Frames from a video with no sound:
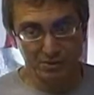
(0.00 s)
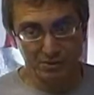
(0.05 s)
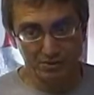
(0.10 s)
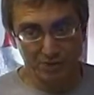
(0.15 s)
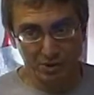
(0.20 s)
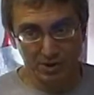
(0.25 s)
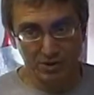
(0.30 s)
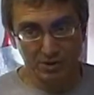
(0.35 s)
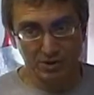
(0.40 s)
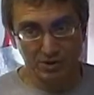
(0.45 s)

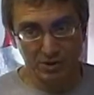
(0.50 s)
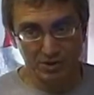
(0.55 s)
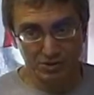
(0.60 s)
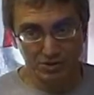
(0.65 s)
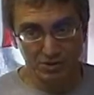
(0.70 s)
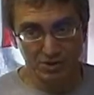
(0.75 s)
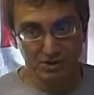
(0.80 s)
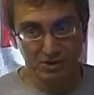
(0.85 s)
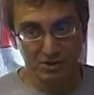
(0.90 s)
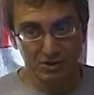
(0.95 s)

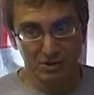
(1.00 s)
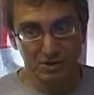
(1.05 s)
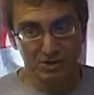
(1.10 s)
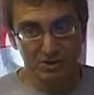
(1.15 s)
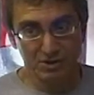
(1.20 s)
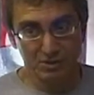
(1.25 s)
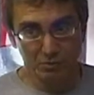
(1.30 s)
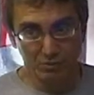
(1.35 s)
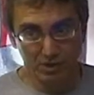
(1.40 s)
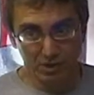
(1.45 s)
deregulation
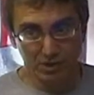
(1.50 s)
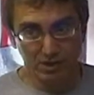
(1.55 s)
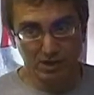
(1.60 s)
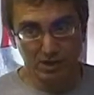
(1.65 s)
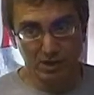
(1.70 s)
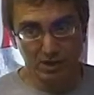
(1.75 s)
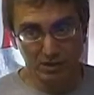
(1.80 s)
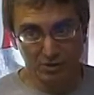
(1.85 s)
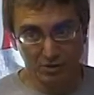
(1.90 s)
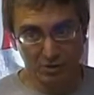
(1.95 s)

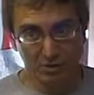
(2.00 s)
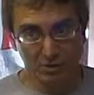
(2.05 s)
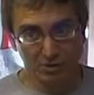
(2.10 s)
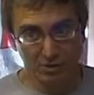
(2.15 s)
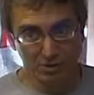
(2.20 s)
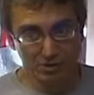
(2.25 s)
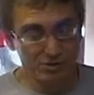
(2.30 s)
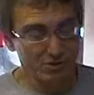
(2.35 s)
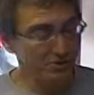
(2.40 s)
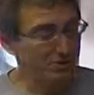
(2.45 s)
deregulating
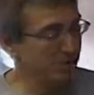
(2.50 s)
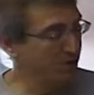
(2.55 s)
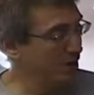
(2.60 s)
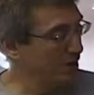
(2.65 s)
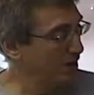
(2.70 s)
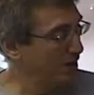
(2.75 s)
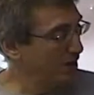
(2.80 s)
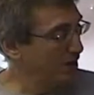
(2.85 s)
corporations